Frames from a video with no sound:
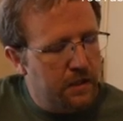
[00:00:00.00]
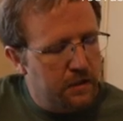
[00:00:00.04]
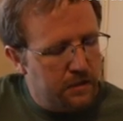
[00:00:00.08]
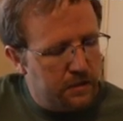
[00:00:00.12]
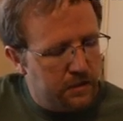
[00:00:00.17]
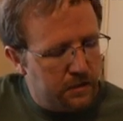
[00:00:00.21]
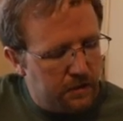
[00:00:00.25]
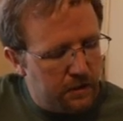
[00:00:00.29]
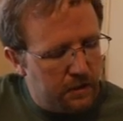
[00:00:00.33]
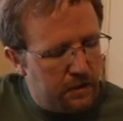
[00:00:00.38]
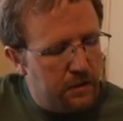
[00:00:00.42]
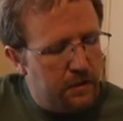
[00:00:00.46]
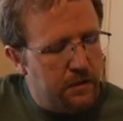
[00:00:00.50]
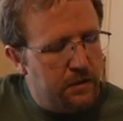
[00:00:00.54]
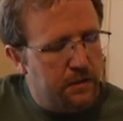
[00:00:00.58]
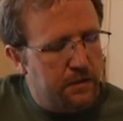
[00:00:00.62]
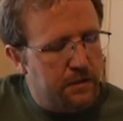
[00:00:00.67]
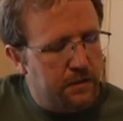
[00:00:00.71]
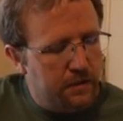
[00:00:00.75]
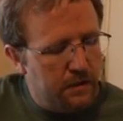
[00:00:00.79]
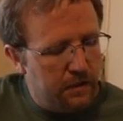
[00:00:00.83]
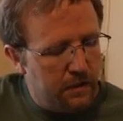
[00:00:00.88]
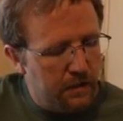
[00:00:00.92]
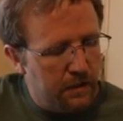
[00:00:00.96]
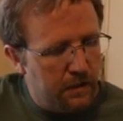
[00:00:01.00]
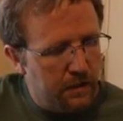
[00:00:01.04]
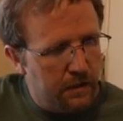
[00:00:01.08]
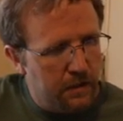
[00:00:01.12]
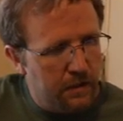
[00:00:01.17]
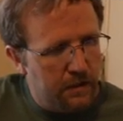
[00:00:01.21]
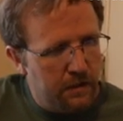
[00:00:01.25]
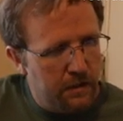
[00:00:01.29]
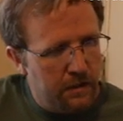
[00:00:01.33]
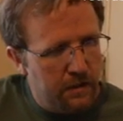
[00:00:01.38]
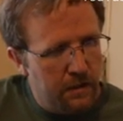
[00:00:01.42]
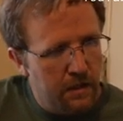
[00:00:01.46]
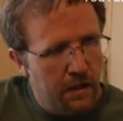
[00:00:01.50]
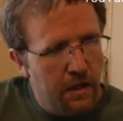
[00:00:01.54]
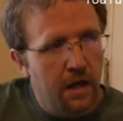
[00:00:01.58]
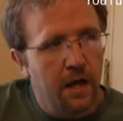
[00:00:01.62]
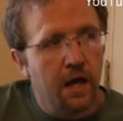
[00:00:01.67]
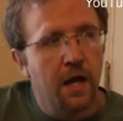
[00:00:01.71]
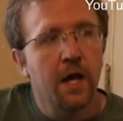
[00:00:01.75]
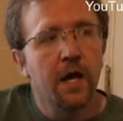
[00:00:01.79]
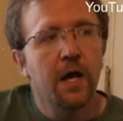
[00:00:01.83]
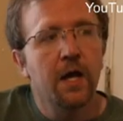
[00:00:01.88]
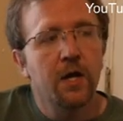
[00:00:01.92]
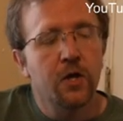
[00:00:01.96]
C, C,
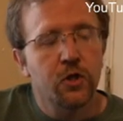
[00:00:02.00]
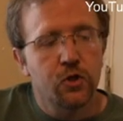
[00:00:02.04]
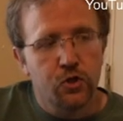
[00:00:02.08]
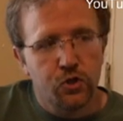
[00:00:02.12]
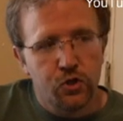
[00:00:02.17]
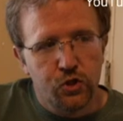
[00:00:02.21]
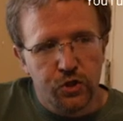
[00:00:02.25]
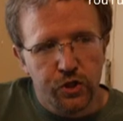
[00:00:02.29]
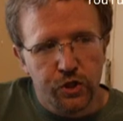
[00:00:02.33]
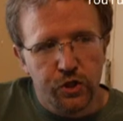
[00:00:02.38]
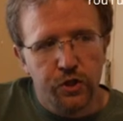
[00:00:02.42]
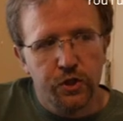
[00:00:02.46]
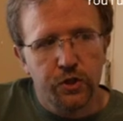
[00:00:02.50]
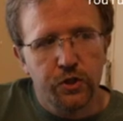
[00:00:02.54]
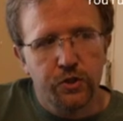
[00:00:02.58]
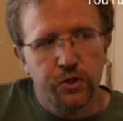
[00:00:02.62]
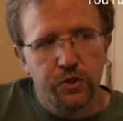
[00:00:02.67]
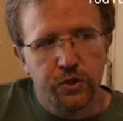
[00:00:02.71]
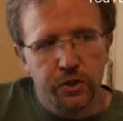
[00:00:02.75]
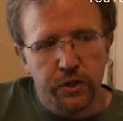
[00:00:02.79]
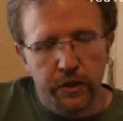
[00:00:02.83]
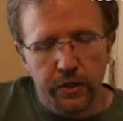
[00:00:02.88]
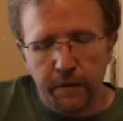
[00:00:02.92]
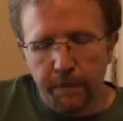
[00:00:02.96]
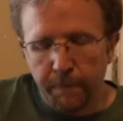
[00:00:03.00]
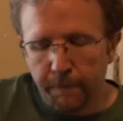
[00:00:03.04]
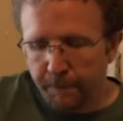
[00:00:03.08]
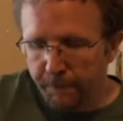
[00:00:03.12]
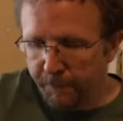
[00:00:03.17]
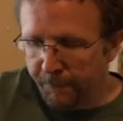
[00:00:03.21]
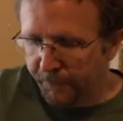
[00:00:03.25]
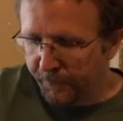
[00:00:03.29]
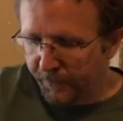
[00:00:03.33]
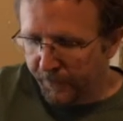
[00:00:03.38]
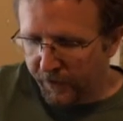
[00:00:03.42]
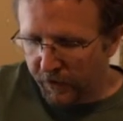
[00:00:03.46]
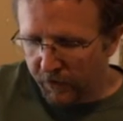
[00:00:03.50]
G, G.